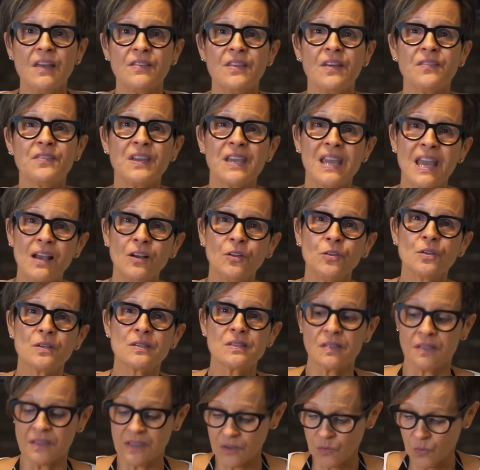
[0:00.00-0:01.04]
that the kale
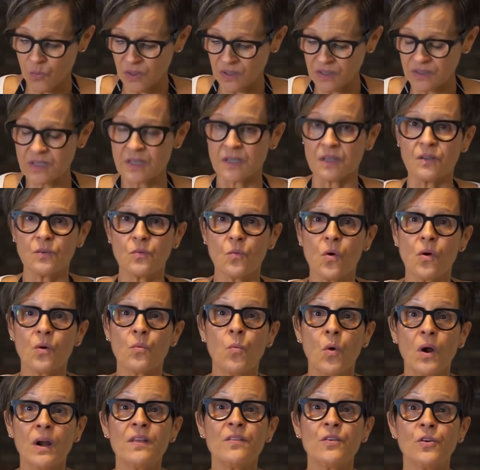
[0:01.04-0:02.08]
looks a little wilted or
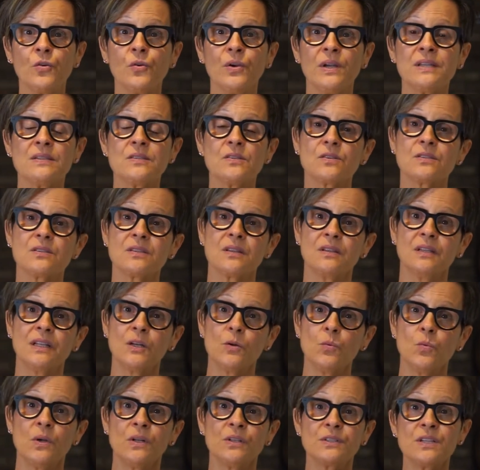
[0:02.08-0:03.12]
one of the greens looks a
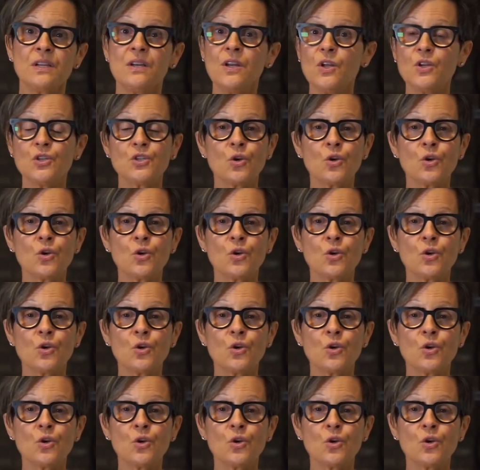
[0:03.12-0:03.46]
little wilted.